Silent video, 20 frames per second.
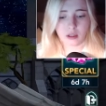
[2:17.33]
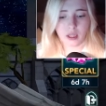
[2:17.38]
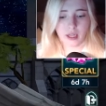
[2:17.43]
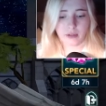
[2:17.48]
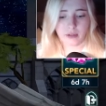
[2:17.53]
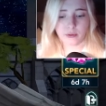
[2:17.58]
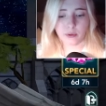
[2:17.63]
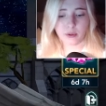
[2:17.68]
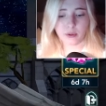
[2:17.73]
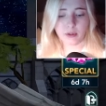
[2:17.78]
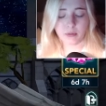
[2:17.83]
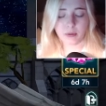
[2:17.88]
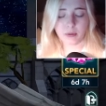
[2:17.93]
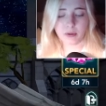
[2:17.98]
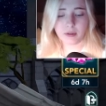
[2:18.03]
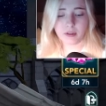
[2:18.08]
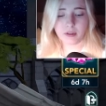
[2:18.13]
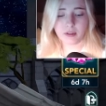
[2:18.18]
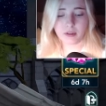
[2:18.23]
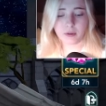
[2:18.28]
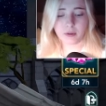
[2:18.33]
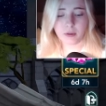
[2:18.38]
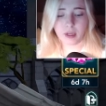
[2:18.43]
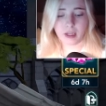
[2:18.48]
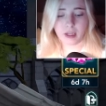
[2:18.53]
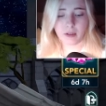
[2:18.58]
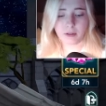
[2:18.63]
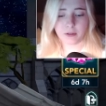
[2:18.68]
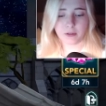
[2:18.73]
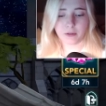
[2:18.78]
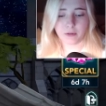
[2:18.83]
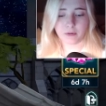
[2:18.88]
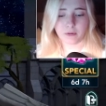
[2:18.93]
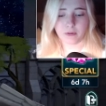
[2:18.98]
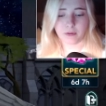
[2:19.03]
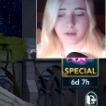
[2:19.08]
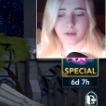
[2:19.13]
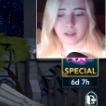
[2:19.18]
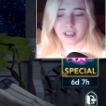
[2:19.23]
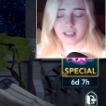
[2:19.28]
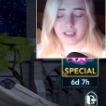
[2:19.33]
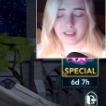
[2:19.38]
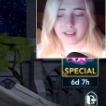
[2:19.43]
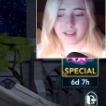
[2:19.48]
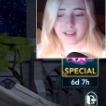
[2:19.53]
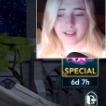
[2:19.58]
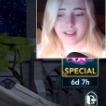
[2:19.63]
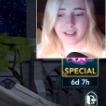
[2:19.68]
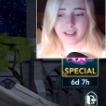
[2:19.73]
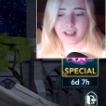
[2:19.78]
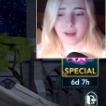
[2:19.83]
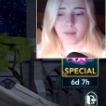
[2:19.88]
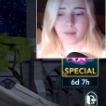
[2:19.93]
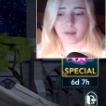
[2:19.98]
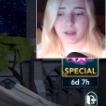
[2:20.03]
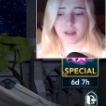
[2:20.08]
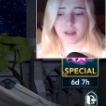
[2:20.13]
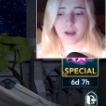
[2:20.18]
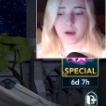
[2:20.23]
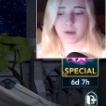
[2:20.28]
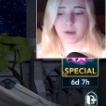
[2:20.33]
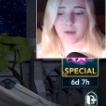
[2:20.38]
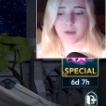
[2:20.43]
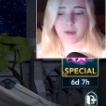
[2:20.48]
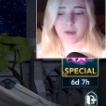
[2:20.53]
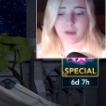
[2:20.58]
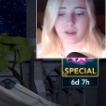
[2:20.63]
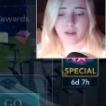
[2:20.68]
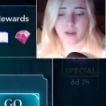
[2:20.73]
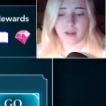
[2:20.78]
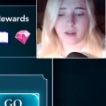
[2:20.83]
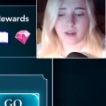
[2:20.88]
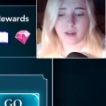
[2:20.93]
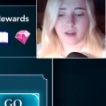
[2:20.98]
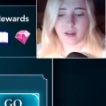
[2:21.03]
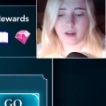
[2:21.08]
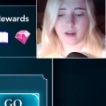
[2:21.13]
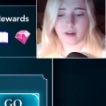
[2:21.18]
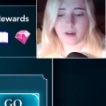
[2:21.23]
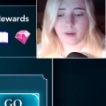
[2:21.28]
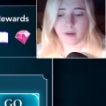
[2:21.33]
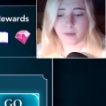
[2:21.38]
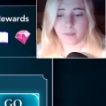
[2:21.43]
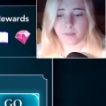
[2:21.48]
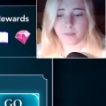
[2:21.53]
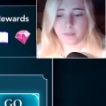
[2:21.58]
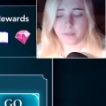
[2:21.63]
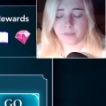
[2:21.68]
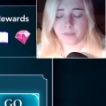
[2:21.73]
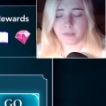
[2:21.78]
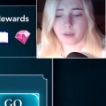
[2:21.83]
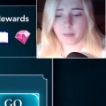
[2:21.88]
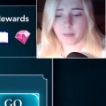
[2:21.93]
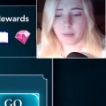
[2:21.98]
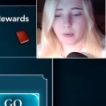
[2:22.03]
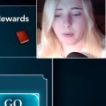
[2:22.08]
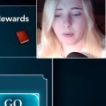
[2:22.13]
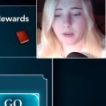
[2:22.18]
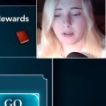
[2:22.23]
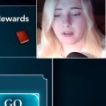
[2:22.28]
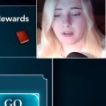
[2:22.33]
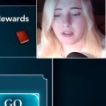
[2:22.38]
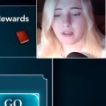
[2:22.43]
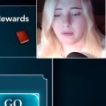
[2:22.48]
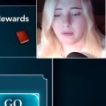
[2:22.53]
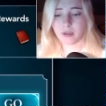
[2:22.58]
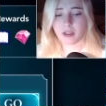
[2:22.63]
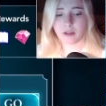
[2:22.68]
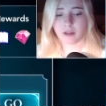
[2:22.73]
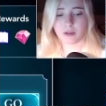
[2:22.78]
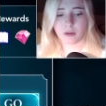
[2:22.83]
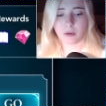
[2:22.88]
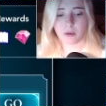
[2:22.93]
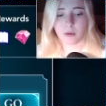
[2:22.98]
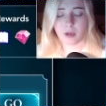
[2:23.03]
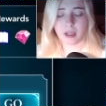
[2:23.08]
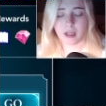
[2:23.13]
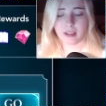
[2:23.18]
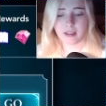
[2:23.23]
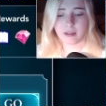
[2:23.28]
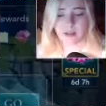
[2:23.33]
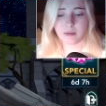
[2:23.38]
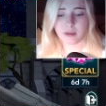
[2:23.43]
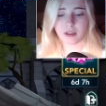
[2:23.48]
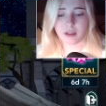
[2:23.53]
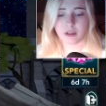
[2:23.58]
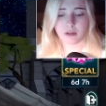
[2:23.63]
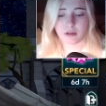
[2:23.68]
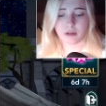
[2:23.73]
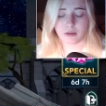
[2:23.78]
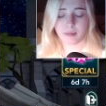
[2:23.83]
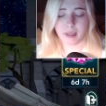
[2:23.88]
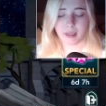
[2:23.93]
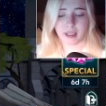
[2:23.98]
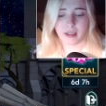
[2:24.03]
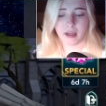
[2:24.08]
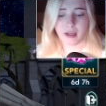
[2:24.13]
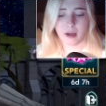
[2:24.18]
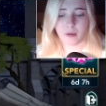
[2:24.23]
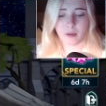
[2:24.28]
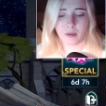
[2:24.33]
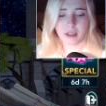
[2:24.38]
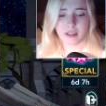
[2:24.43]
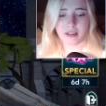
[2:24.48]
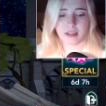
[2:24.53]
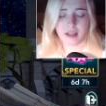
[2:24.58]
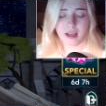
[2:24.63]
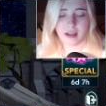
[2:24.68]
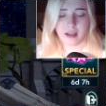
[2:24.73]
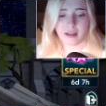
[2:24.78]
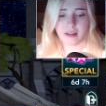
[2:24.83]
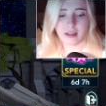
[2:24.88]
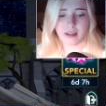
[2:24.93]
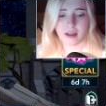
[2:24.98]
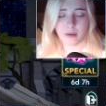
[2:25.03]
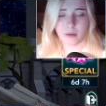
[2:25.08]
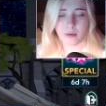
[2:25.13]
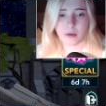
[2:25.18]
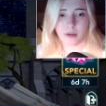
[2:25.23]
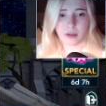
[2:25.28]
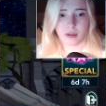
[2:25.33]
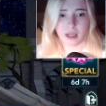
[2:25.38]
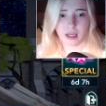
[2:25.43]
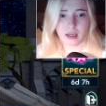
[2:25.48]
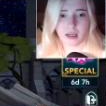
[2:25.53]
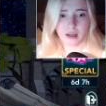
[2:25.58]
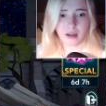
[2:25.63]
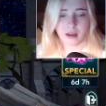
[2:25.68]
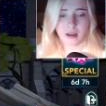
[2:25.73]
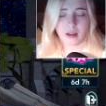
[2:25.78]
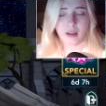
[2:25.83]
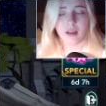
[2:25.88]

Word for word: I thought I would do a lot of things in this episode. Um, but one thing we could do, I'd leave this talk to Ben now and it's an 8 hour thing.